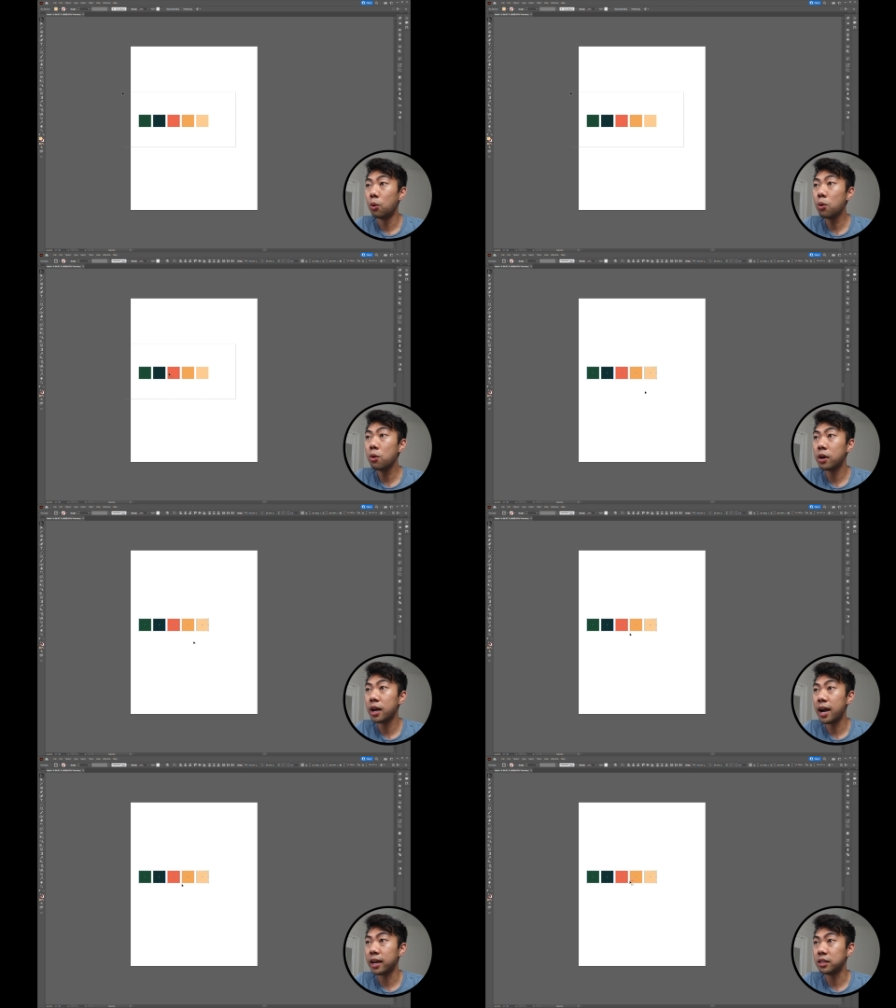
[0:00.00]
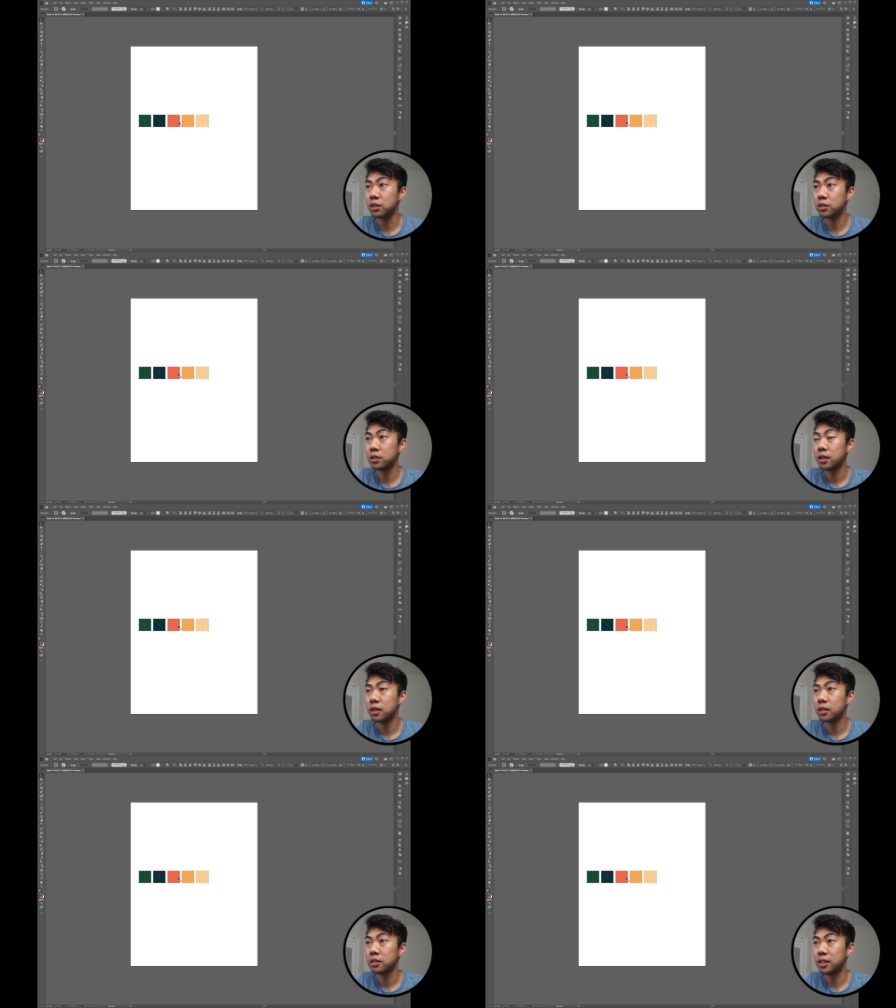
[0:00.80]
or I can just
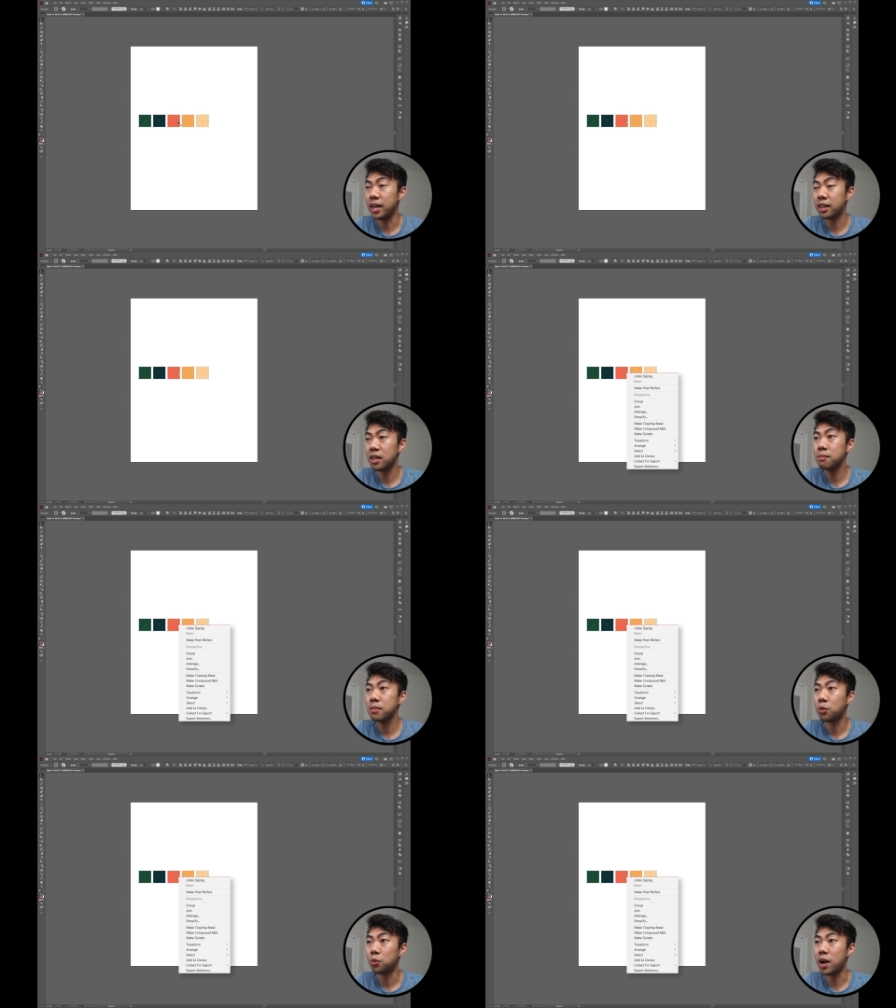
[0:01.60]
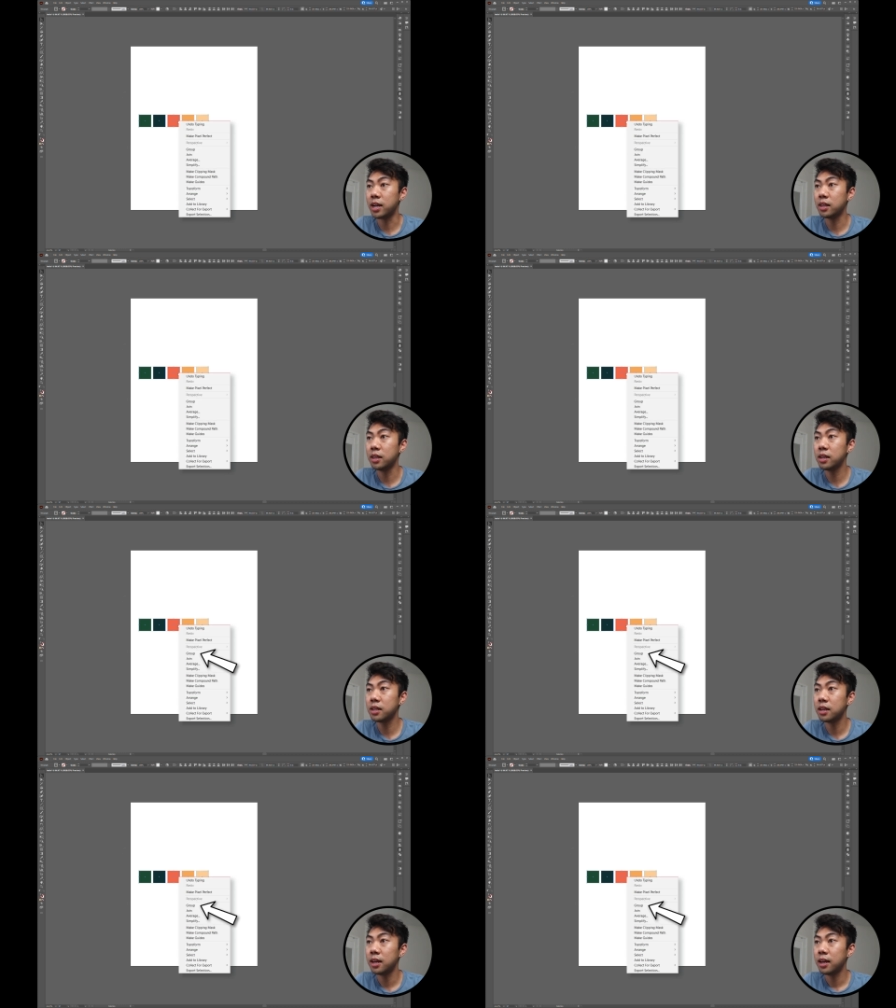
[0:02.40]
select them, right
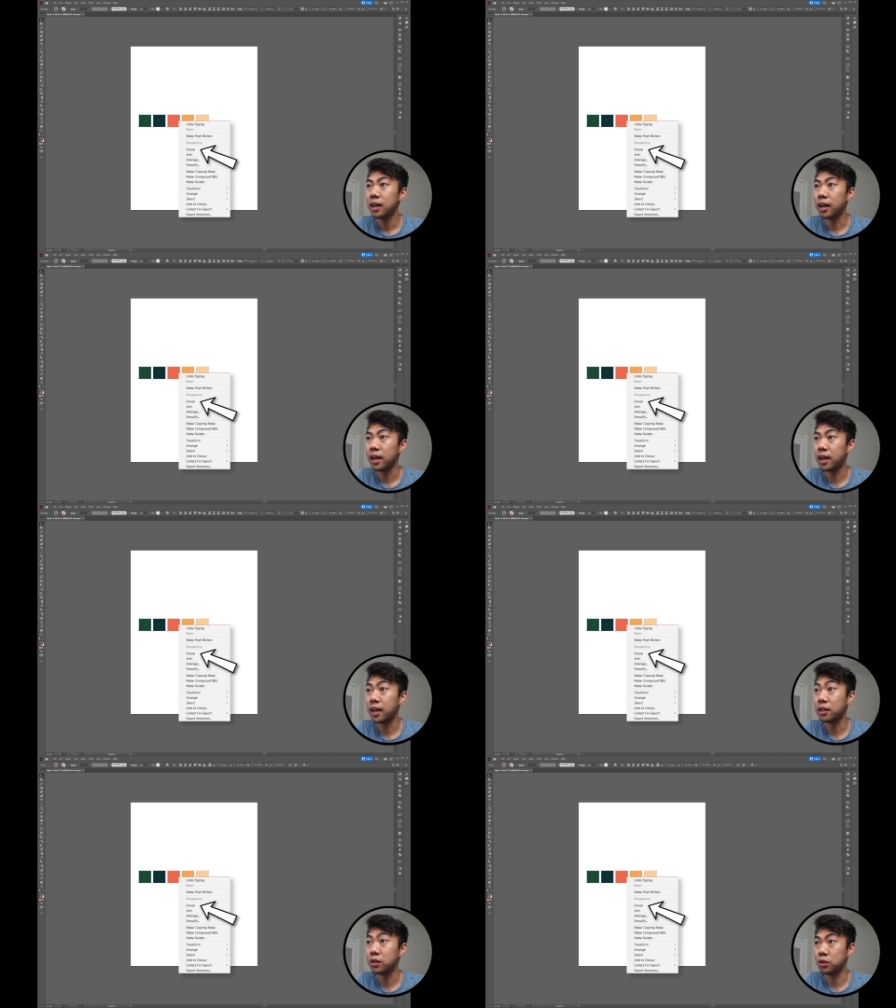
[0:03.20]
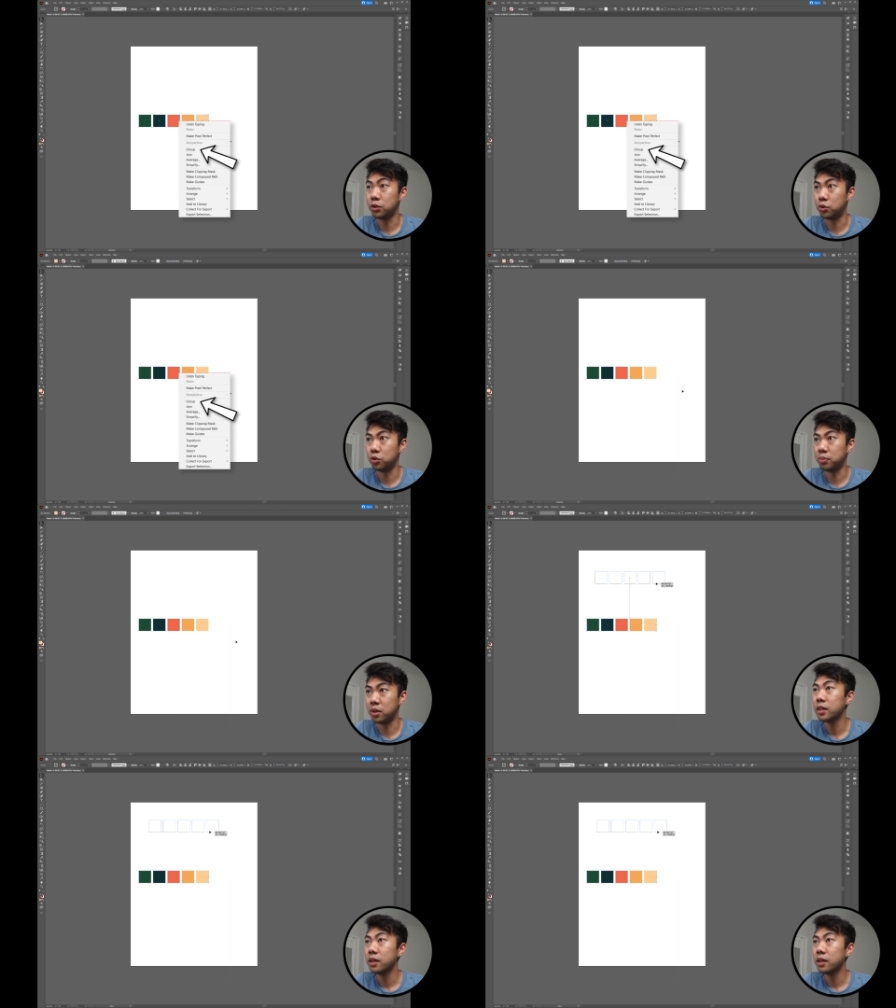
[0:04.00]
click, and group.